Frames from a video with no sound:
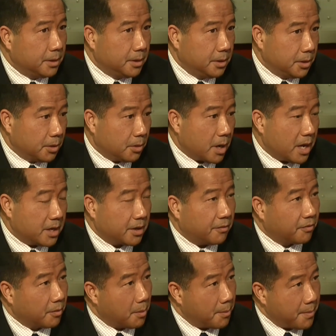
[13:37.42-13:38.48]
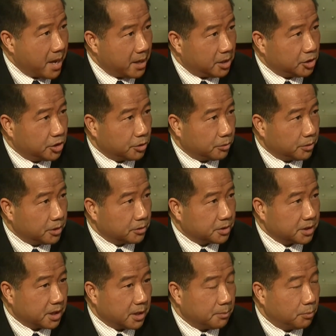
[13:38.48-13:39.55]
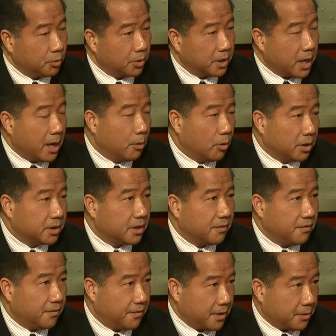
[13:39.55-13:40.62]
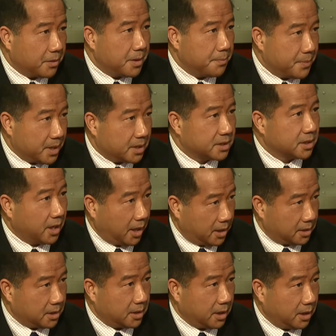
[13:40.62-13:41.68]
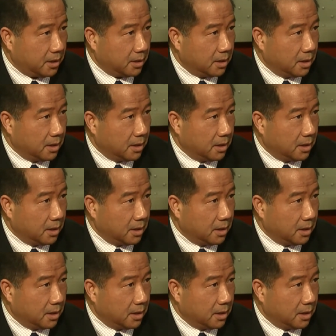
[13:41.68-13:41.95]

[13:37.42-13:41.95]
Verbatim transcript: you know, at, from a managerial standpoint, I want the very best candidate.